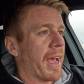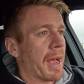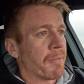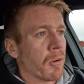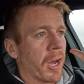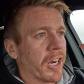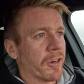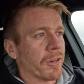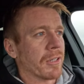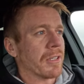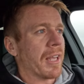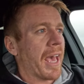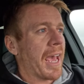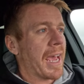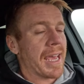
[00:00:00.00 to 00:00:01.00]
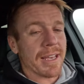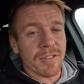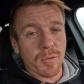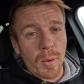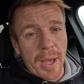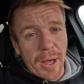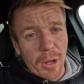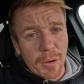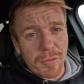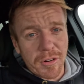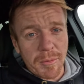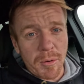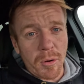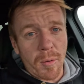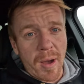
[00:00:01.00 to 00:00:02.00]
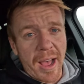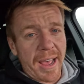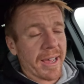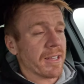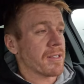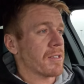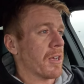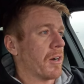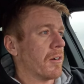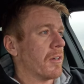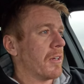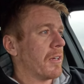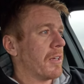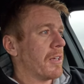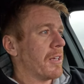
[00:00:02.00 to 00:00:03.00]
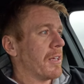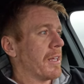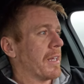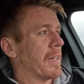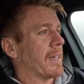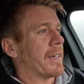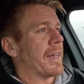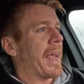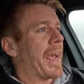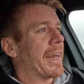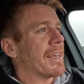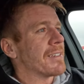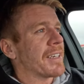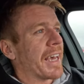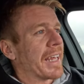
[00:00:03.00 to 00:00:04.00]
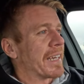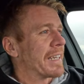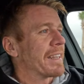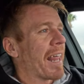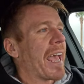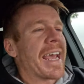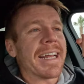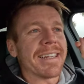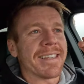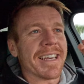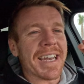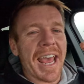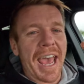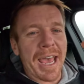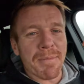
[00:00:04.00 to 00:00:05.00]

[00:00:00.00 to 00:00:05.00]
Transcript: I brought her a lei as well from Hawaii. So Nana's getting laid today,